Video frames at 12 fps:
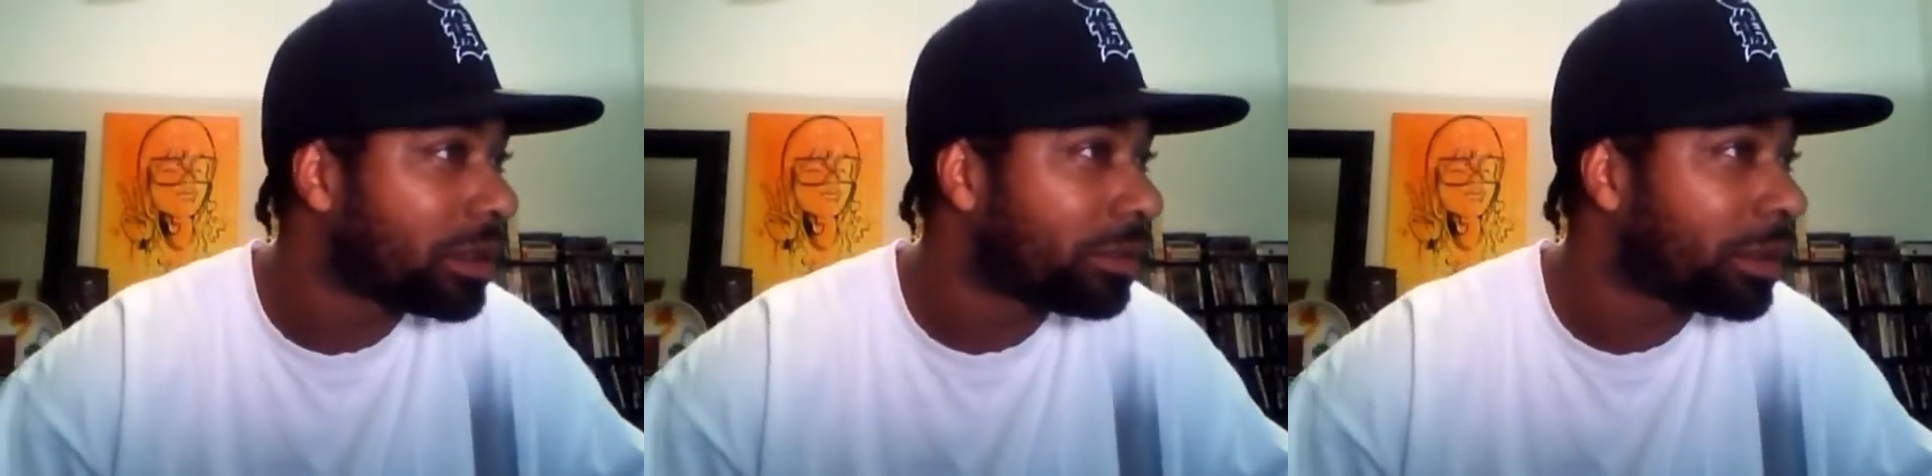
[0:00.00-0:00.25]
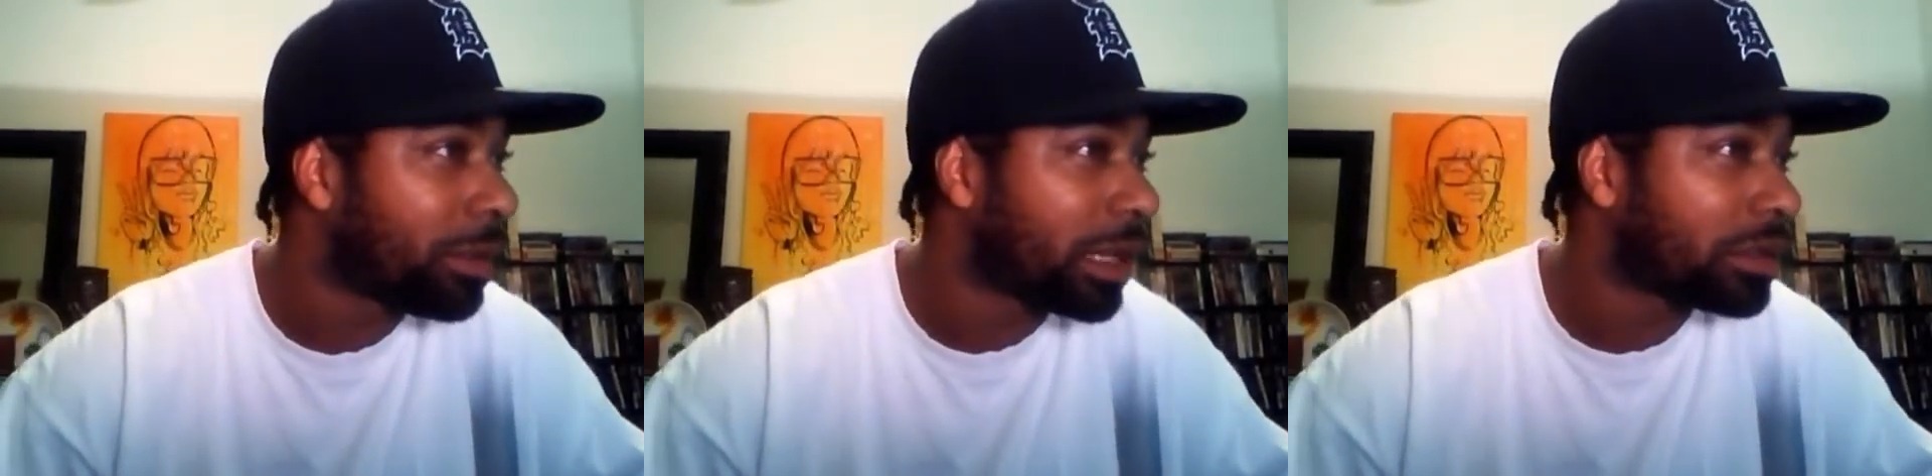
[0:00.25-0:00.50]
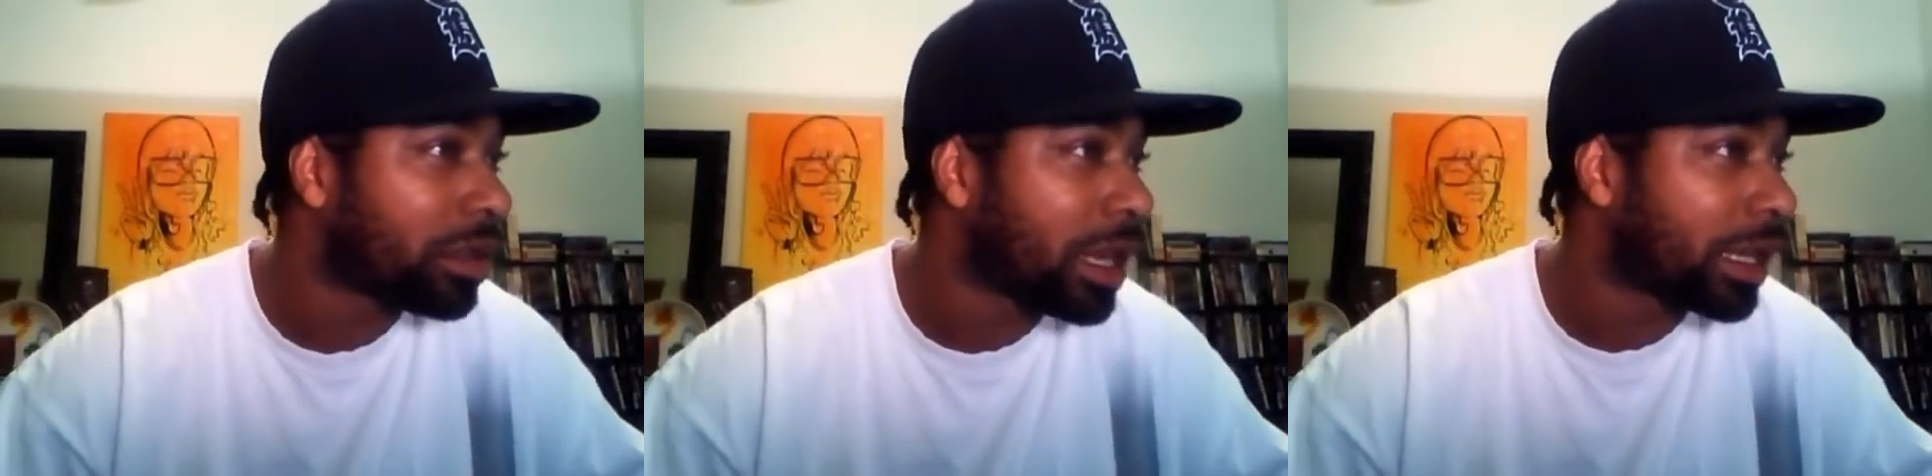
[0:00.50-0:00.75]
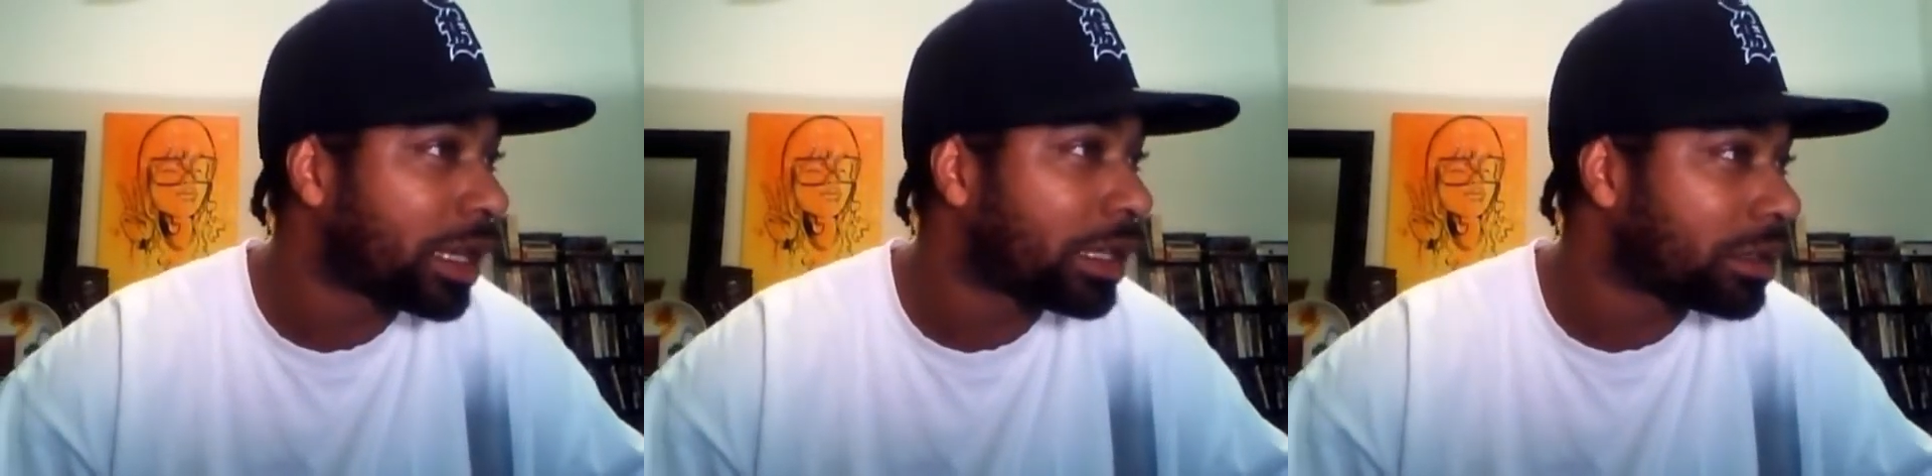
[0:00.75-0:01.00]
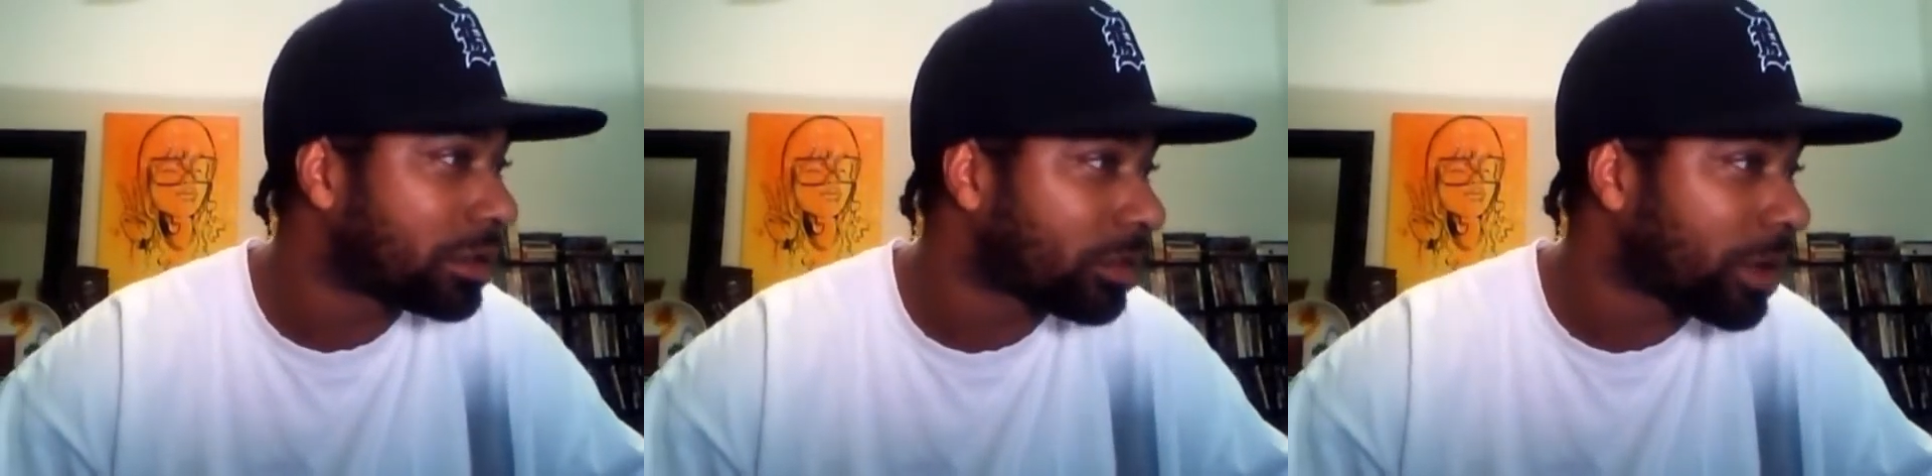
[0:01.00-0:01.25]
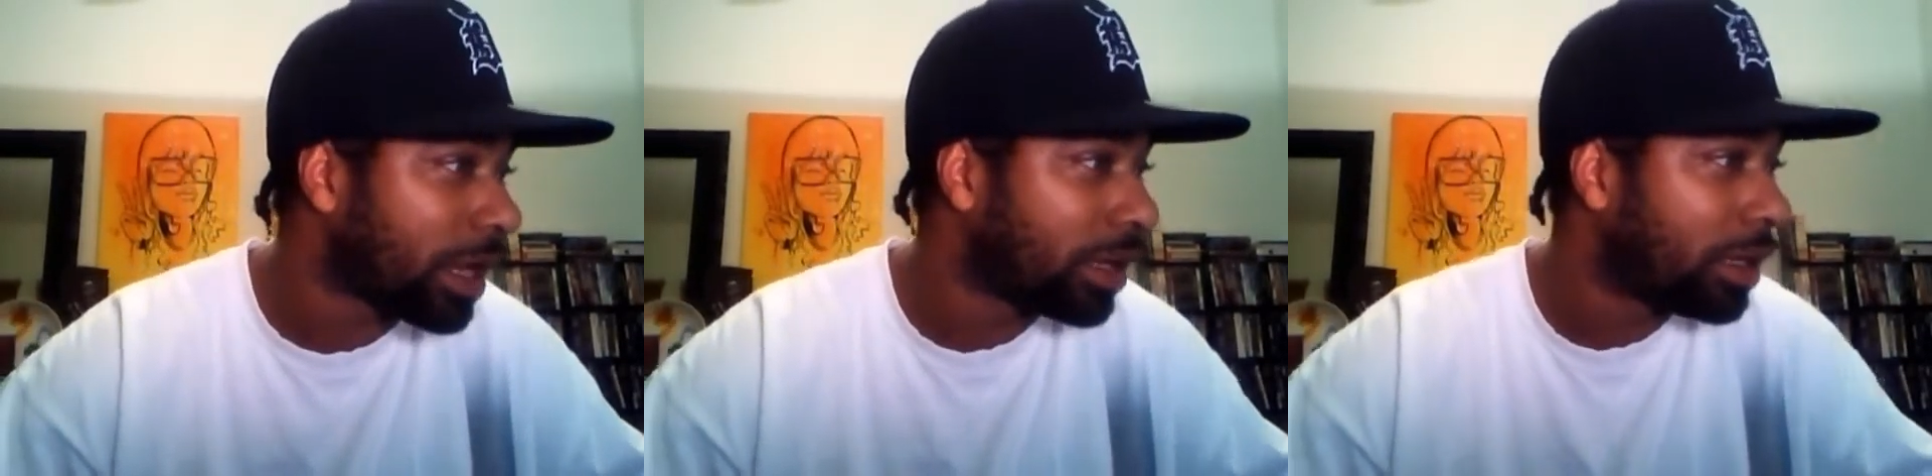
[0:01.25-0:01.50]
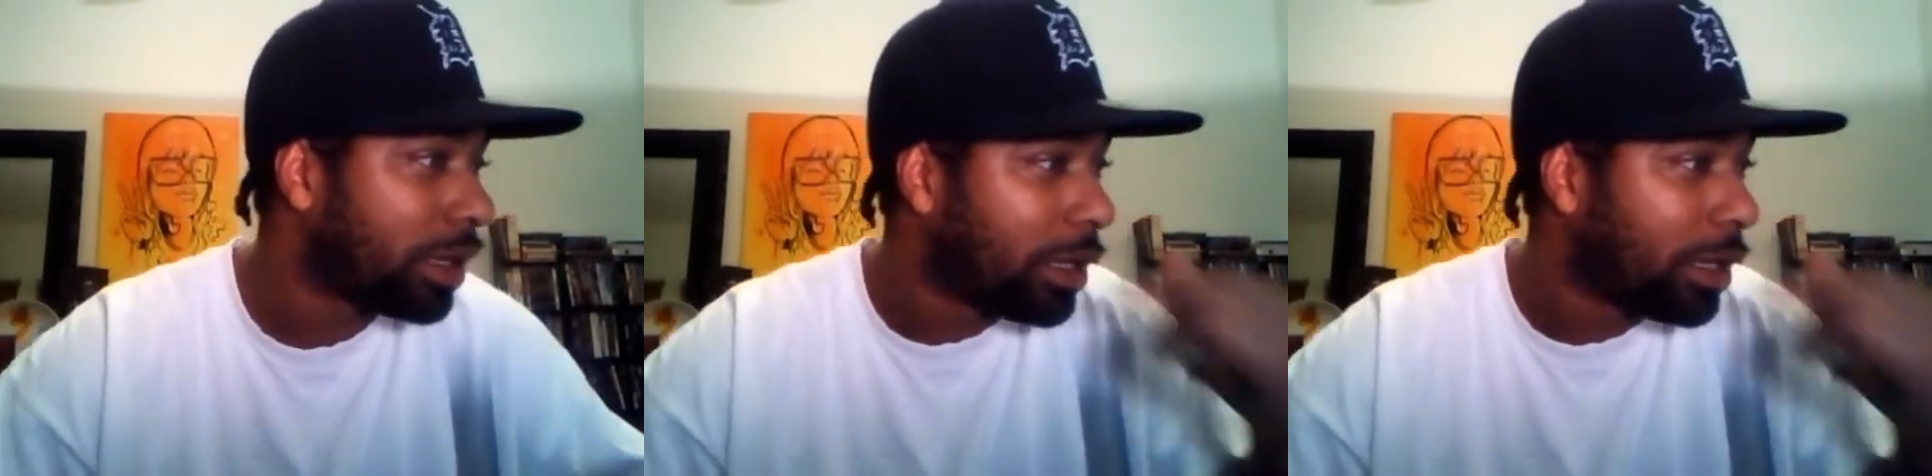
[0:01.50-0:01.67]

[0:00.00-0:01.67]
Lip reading: Let me make sure I get this right.